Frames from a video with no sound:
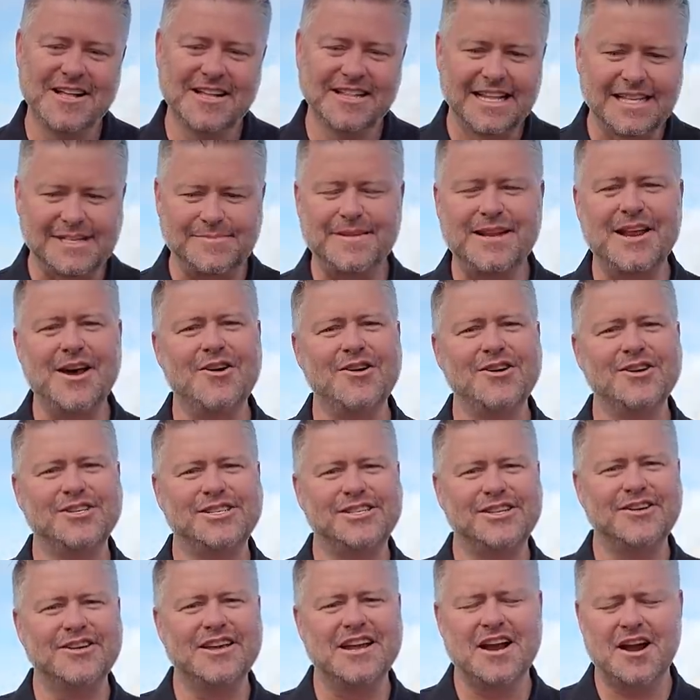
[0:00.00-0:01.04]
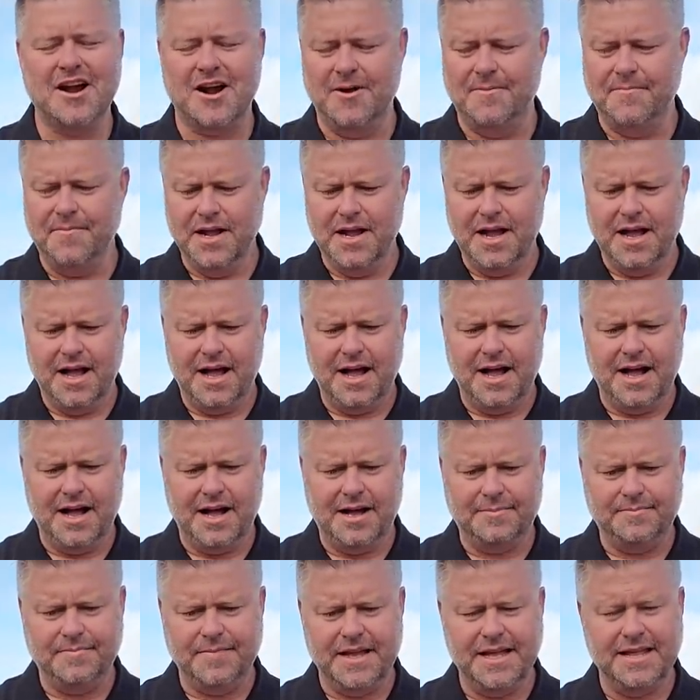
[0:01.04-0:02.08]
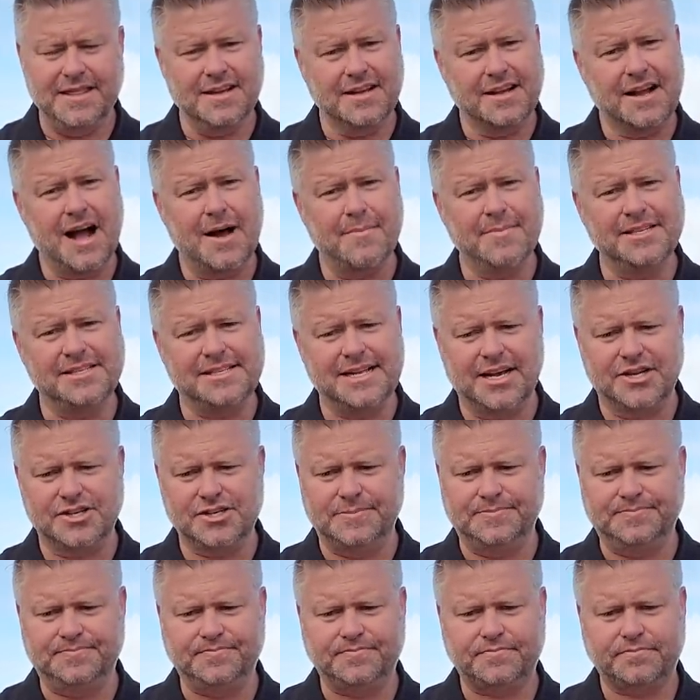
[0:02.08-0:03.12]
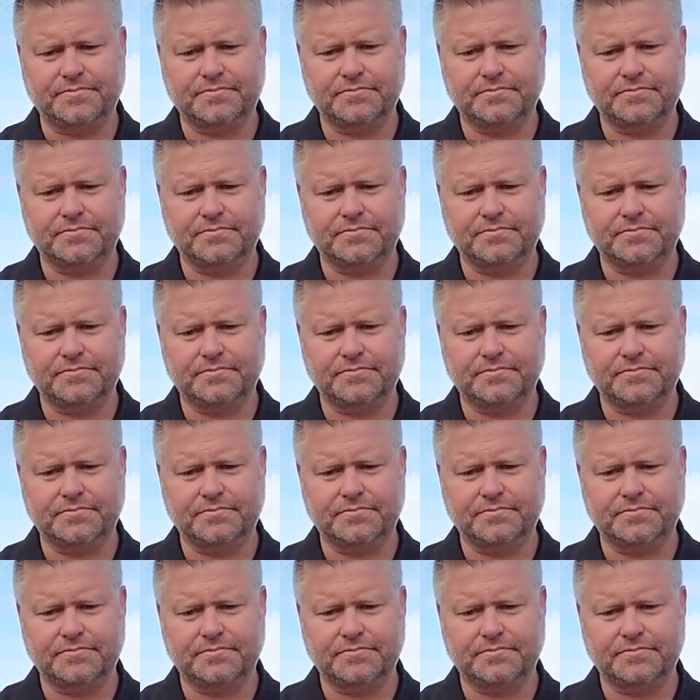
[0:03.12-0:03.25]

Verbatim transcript: Let me know you're still here um, in the comment section.